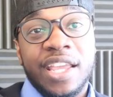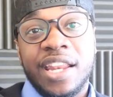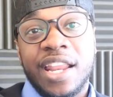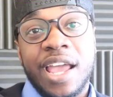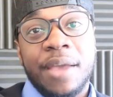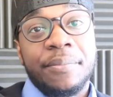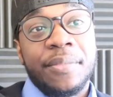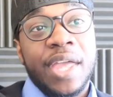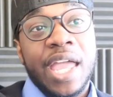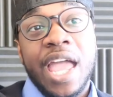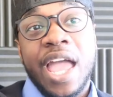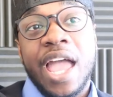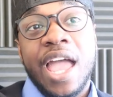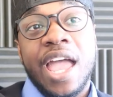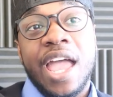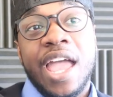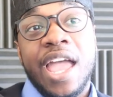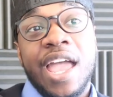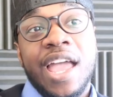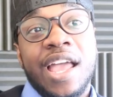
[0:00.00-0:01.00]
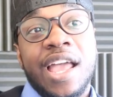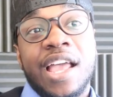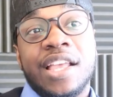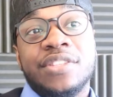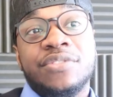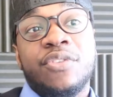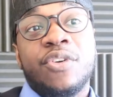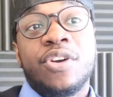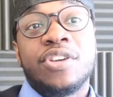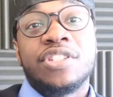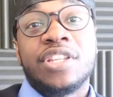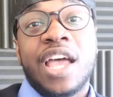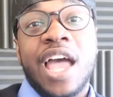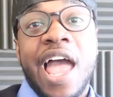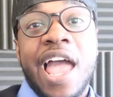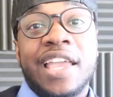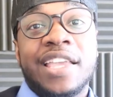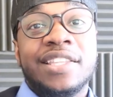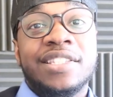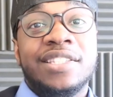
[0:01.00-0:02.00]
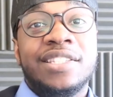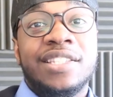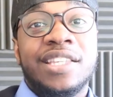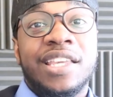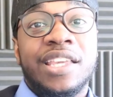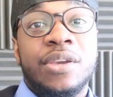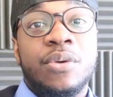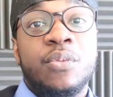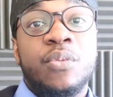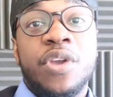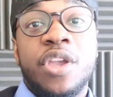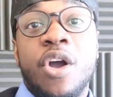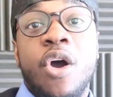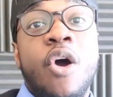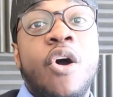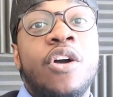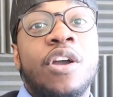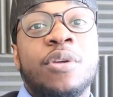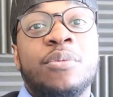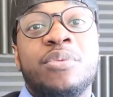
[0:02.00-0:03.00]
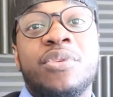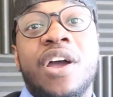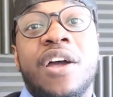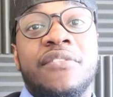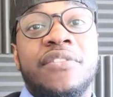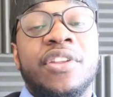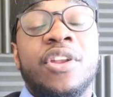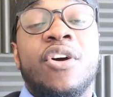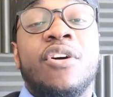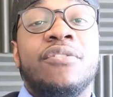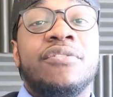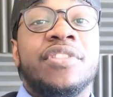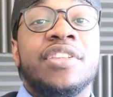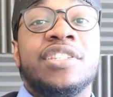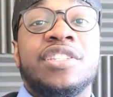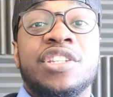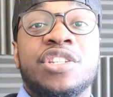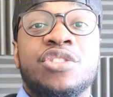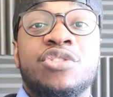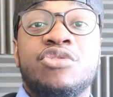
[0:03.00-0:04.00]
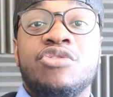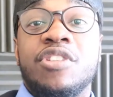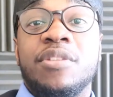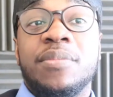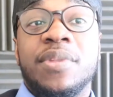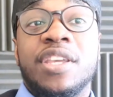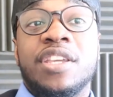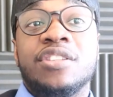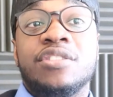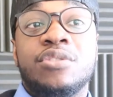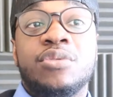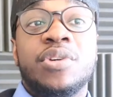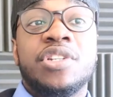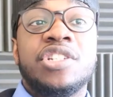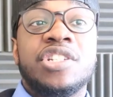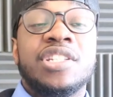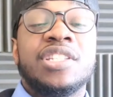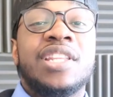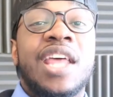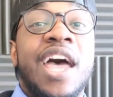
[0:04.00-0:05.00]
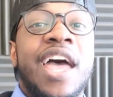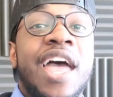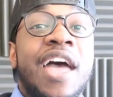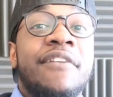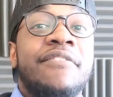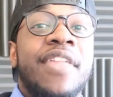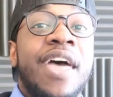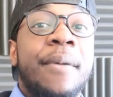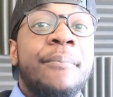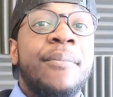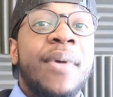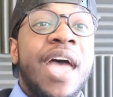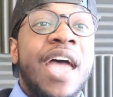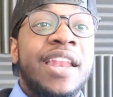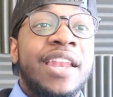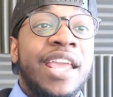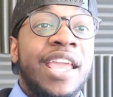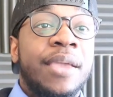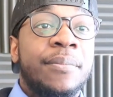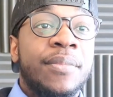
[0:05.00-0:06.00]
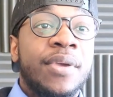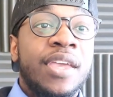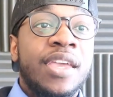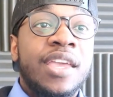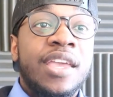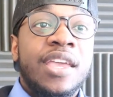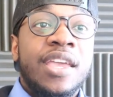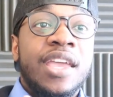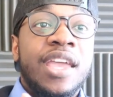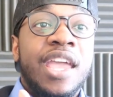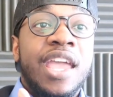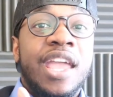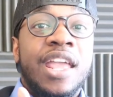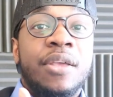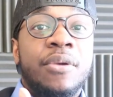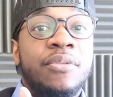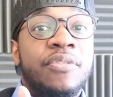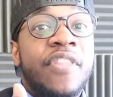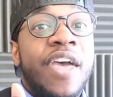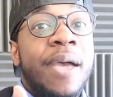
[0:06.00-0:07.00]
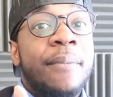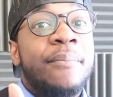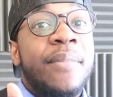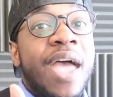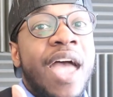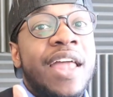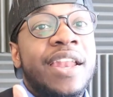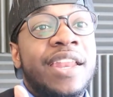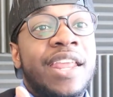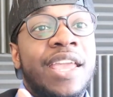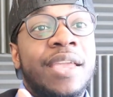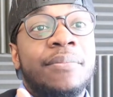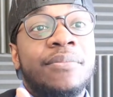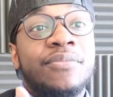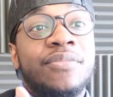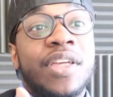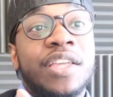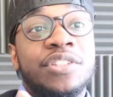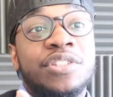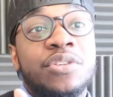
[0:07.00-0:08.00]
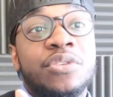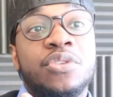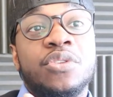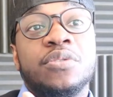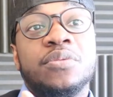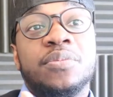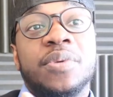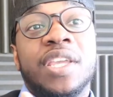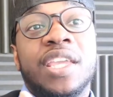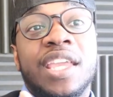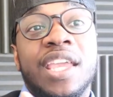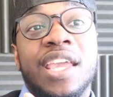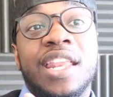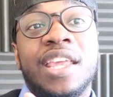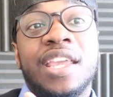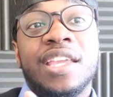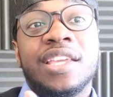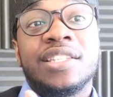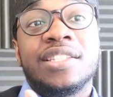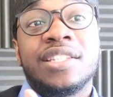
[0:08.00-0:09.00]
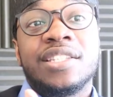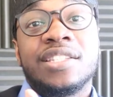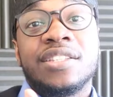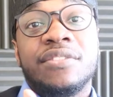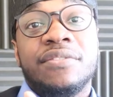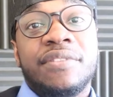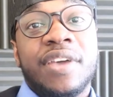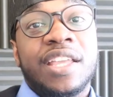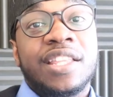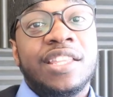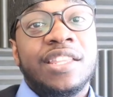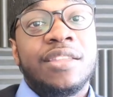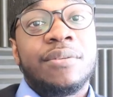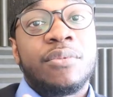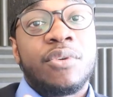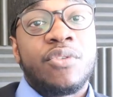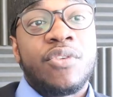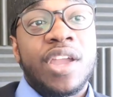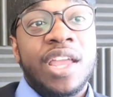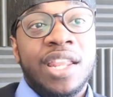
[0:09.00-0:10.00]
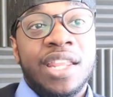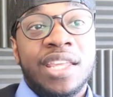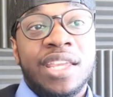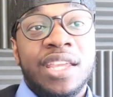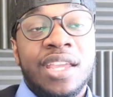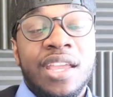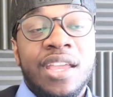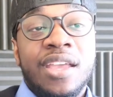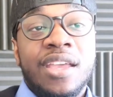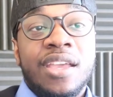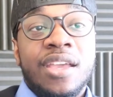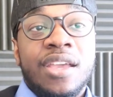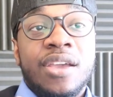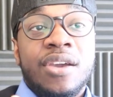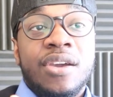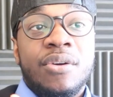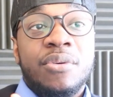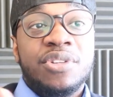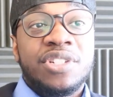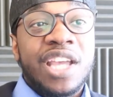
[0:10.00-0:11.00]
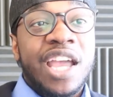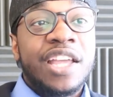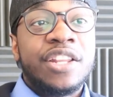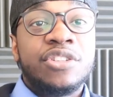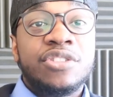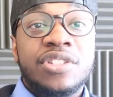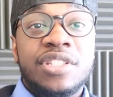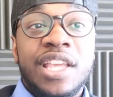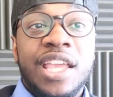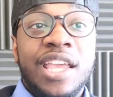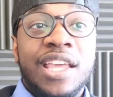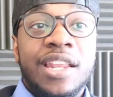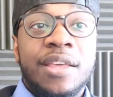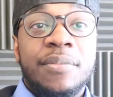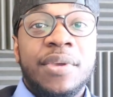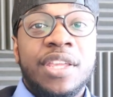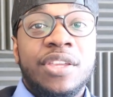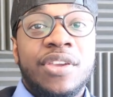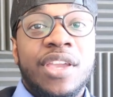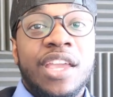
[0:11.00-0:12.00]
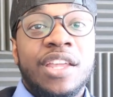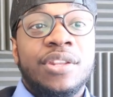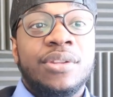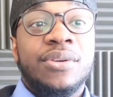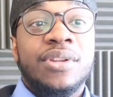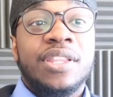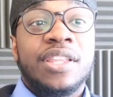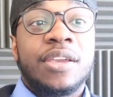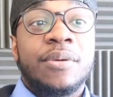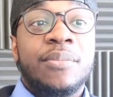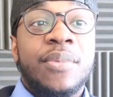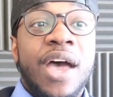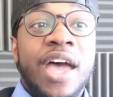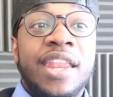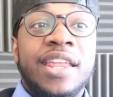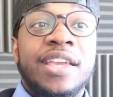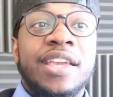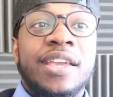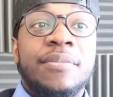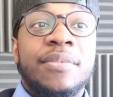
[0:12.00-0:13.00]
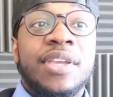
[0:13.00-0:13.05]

And as far as I can see, we all can profit off this extremely because Twitch does not have that bad name, and that bad name that YouTube's been getting is affecting them greatly, which I understand. I mean, you can't do anything about it.